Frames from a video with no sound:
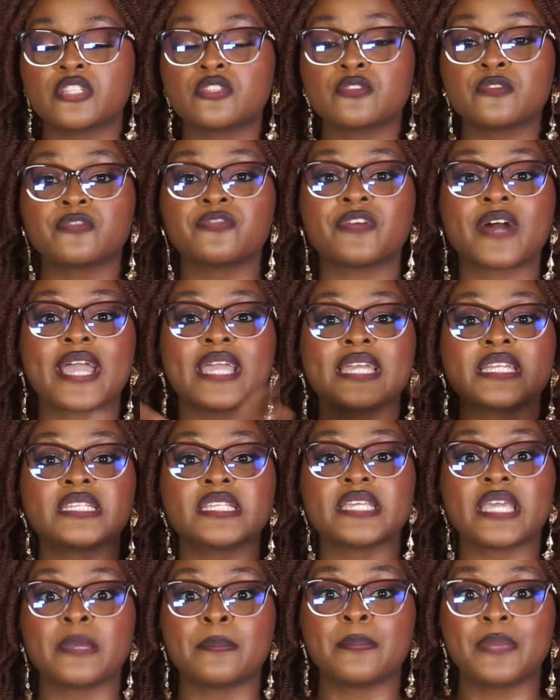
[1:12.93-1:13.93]
to find
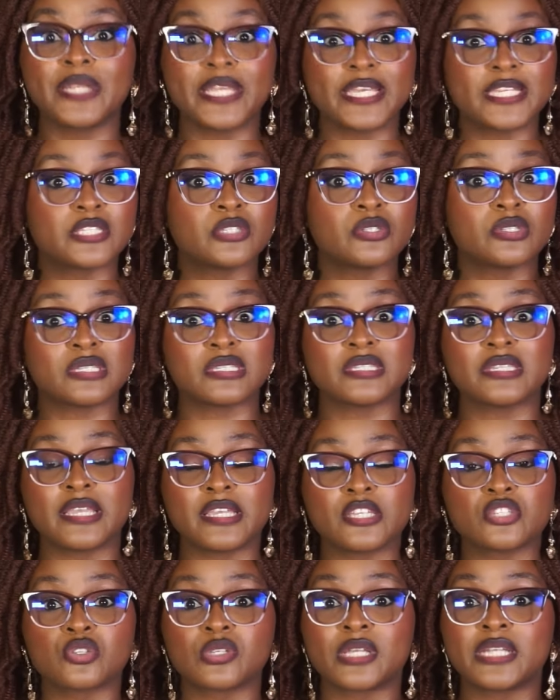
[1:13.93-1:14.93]
a place to stay
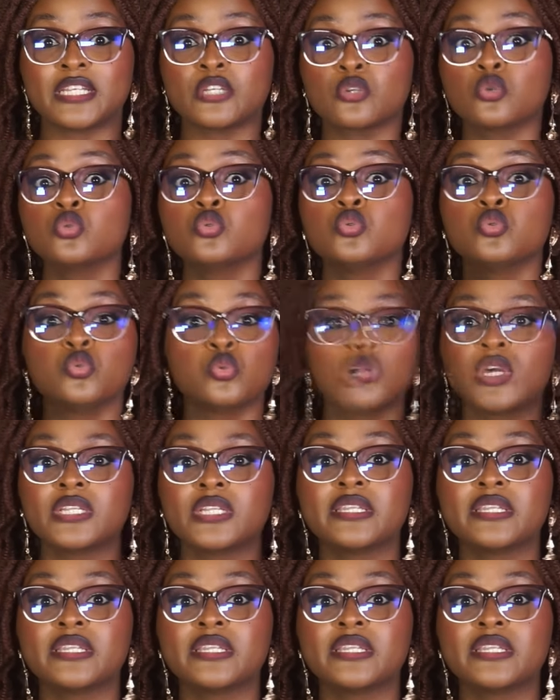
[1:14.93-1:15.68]
so that they could do